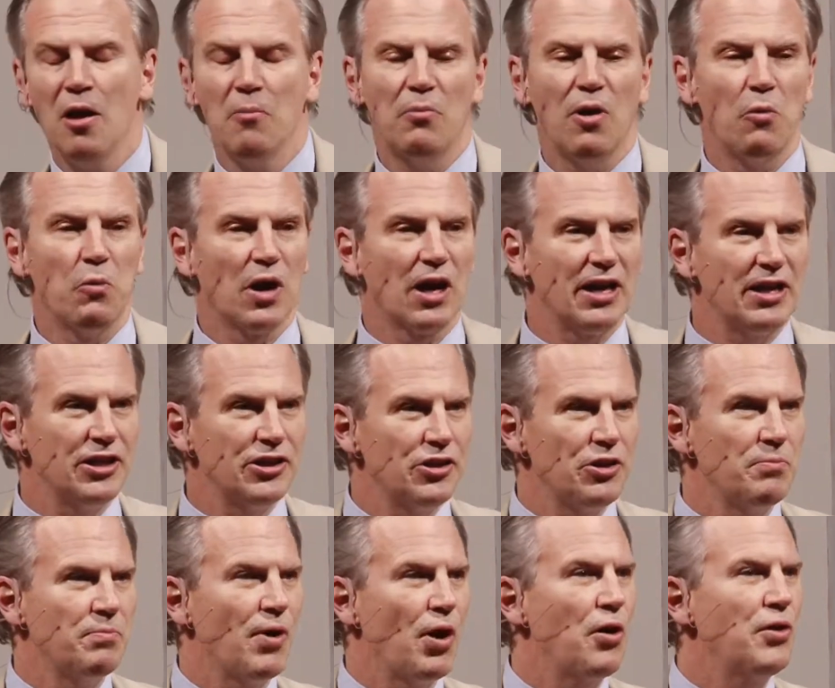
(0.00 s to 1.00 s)
But we're going to
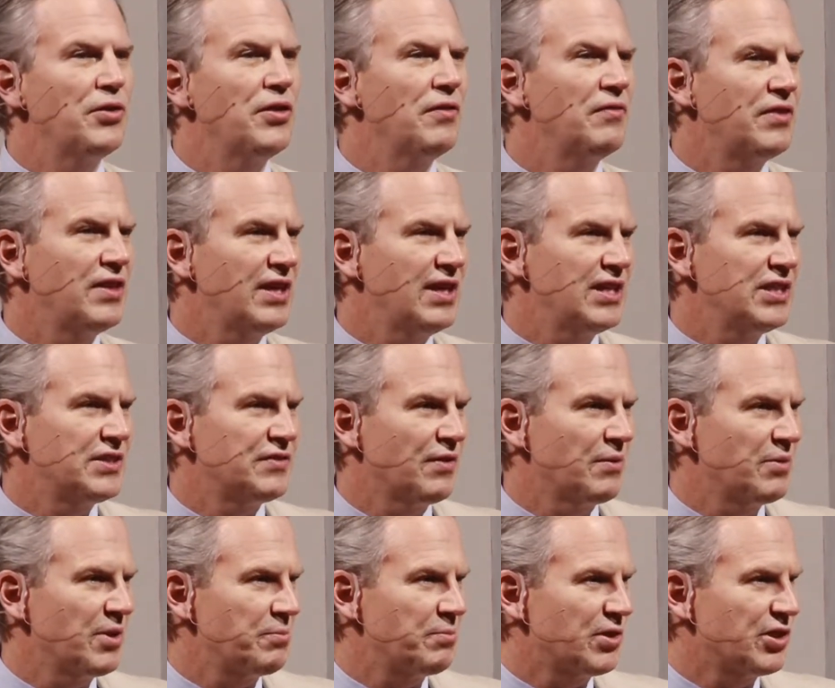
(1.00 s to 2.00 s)
do both of these
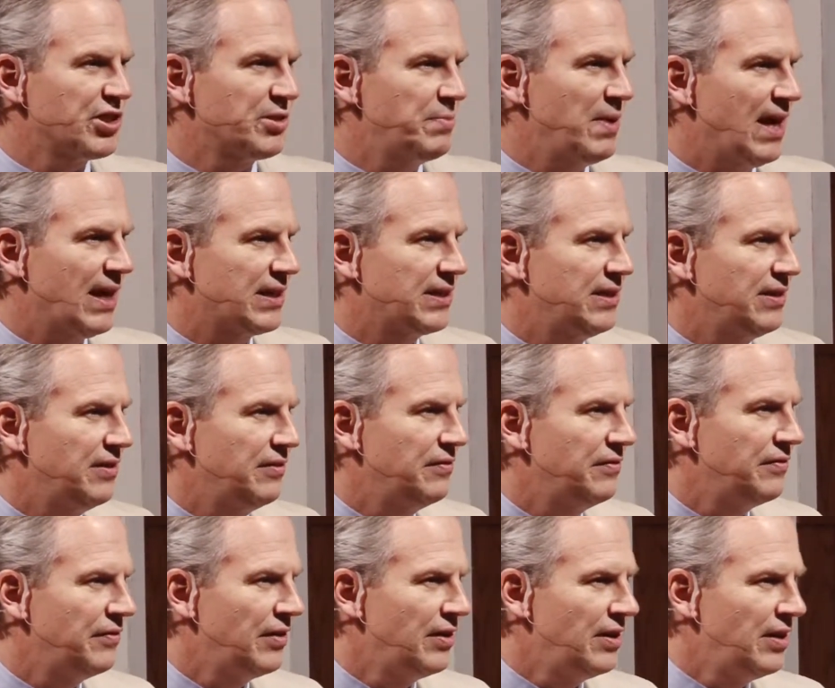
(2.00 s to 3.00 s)
from the
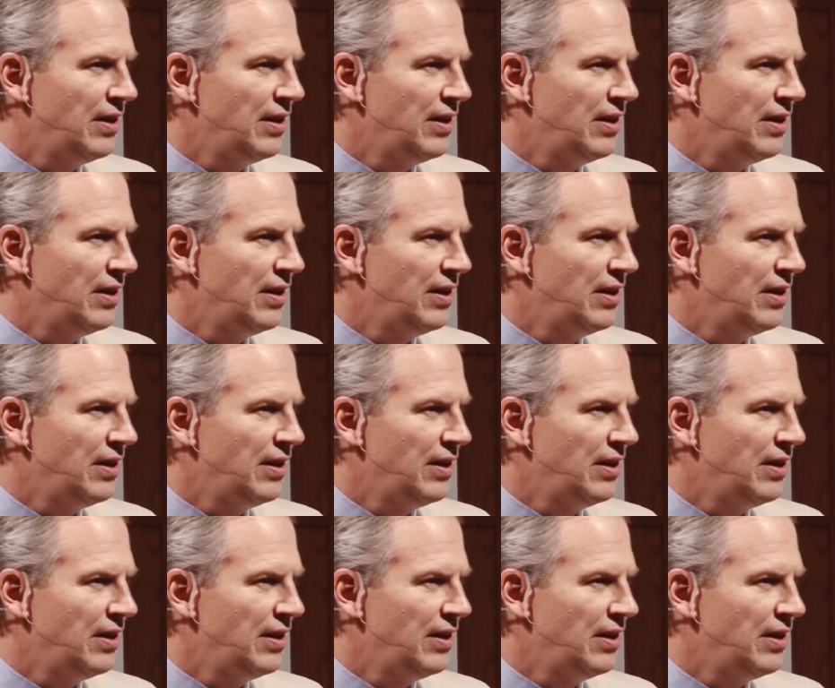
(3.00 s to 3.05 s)
perspective